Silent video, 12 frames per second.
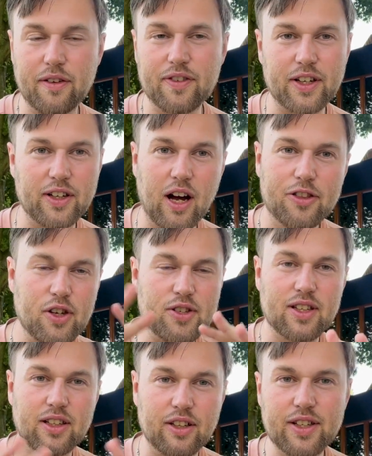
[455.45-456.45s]
if they're not
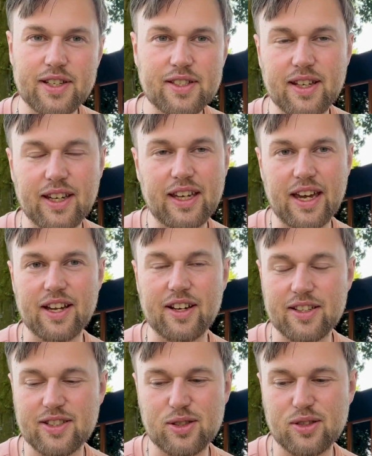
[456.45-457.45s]
just an artistic
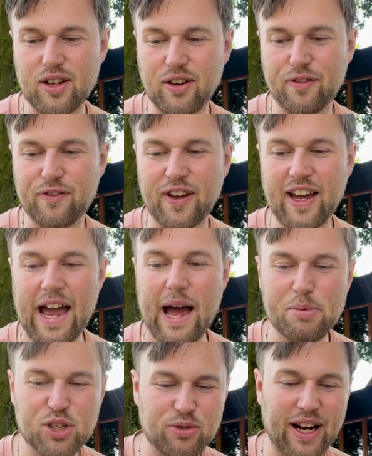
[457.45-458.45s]
chaos of
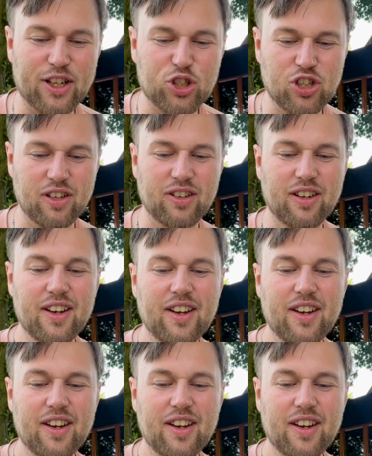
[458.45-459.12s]
abstraction,